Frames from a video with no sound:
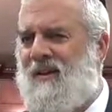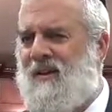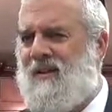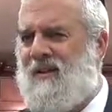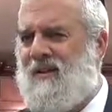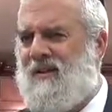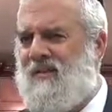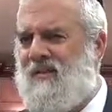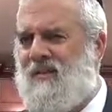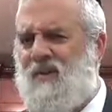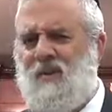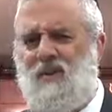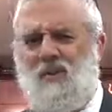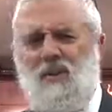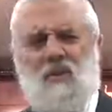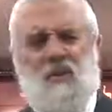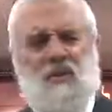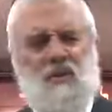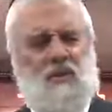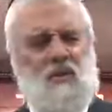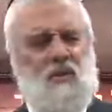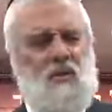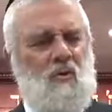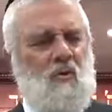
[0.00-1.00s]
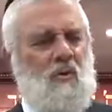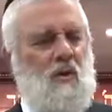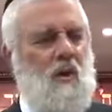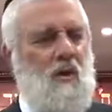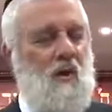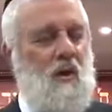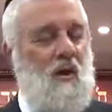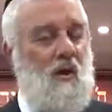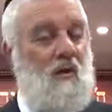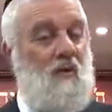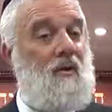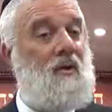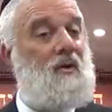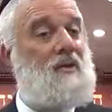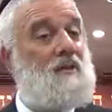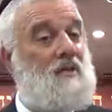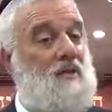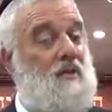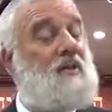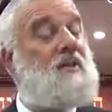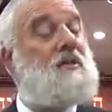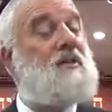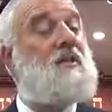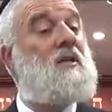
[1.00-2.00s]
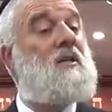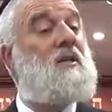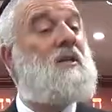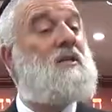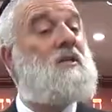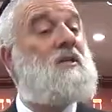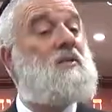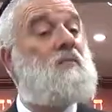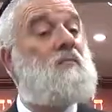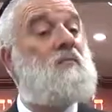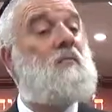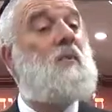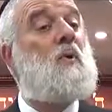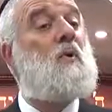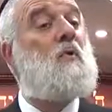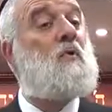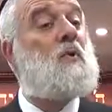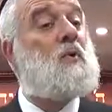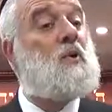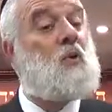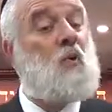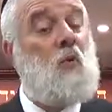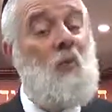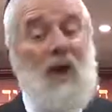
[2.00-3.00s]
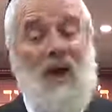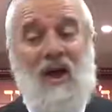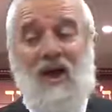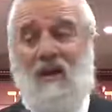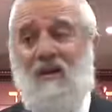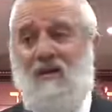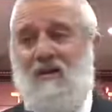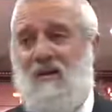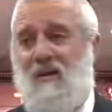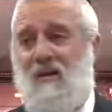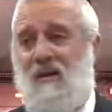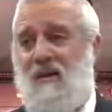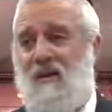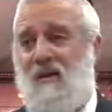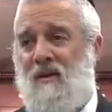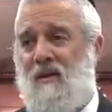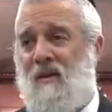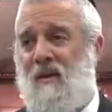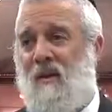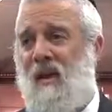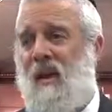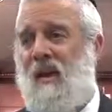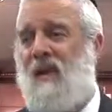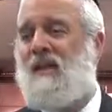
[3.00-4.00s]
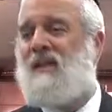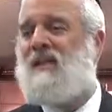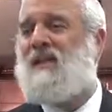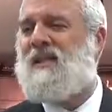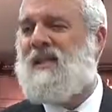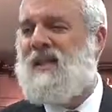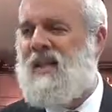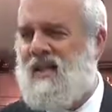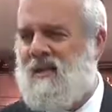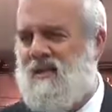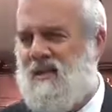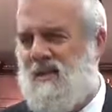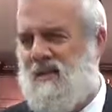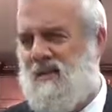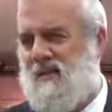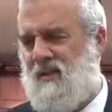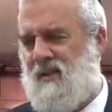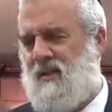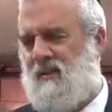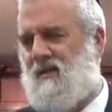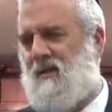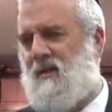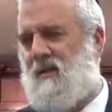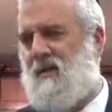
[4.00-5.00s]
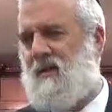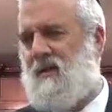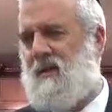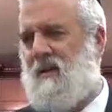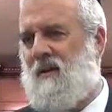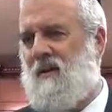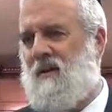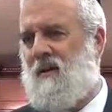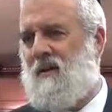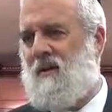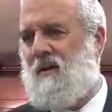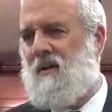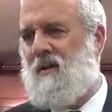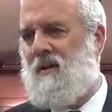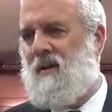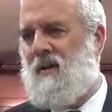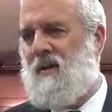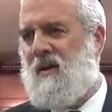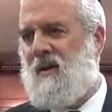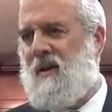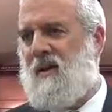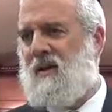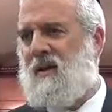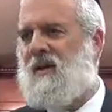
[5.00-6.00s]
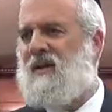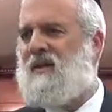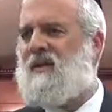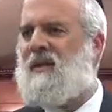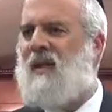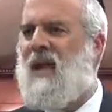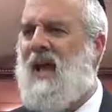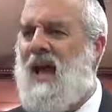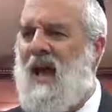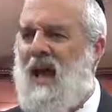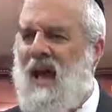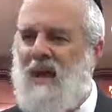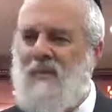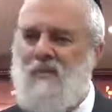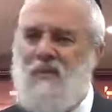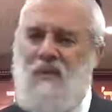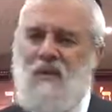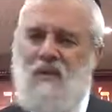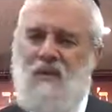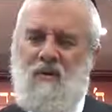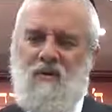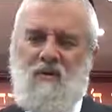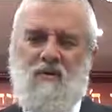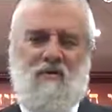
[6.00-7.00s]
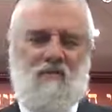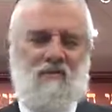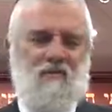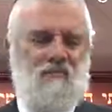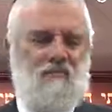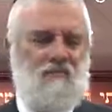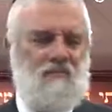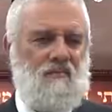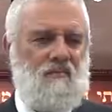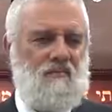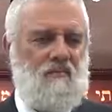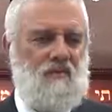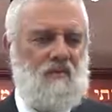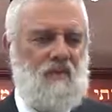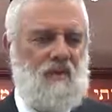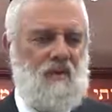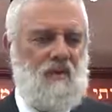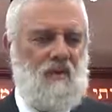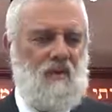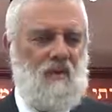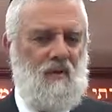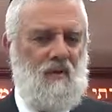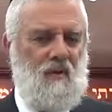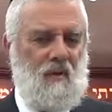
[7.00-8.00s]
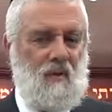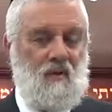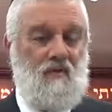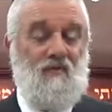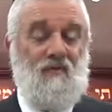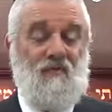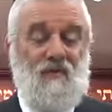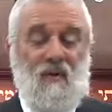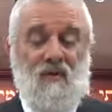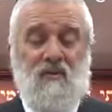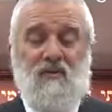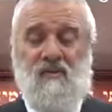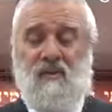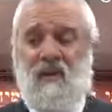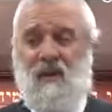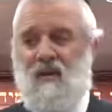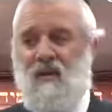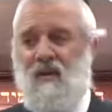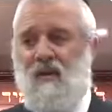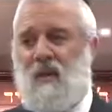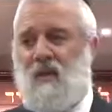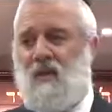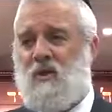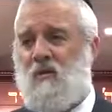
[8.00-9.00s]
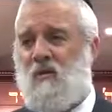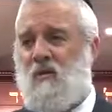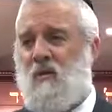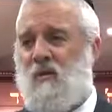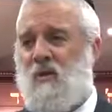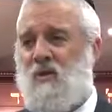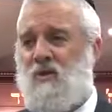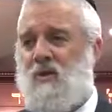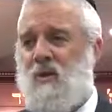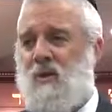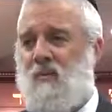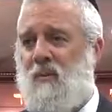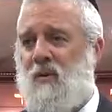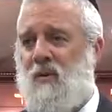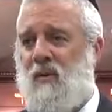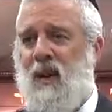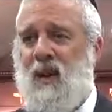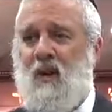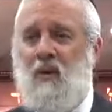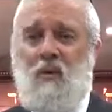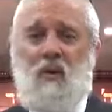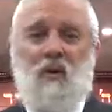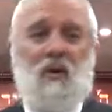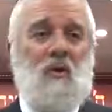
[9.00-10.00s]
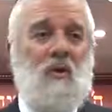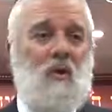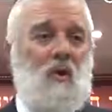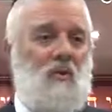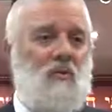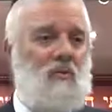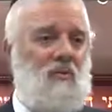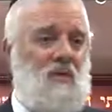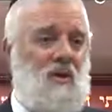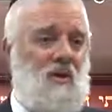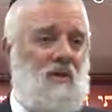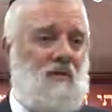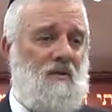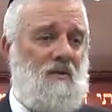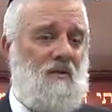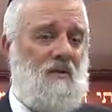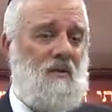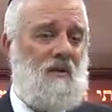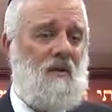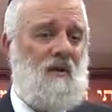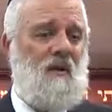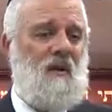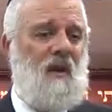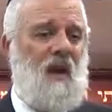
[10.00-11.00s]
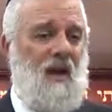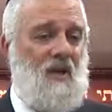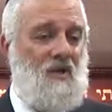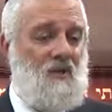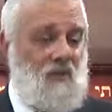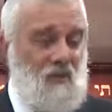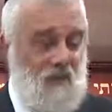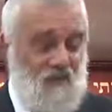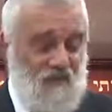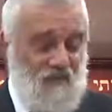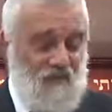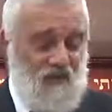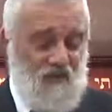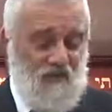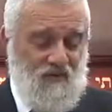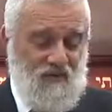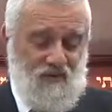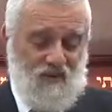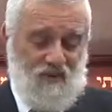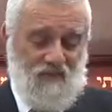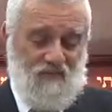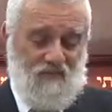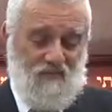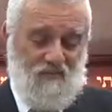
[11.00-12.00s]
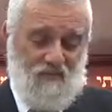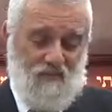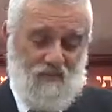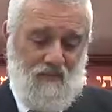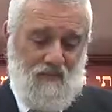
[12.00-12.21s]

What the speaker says: His vision is so clear, he sees spirituality, and he senses it. And he's happier. He feels the connection with Hashem. He not only knows it, he actually feels it.